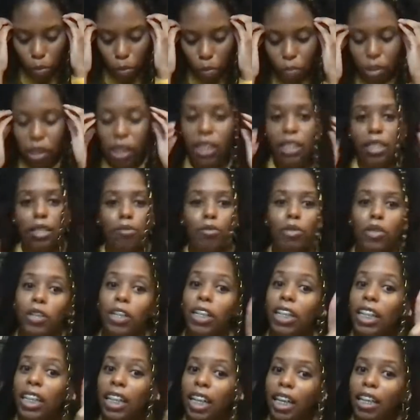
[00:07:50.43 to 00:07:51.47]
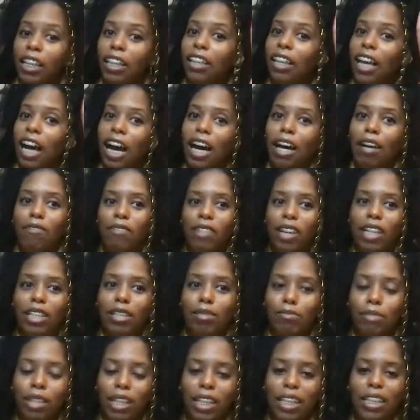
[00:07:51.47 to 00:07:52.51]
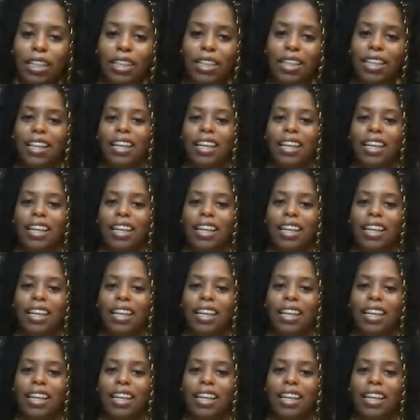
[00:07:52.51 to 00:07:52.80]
because I'm doing another live next month.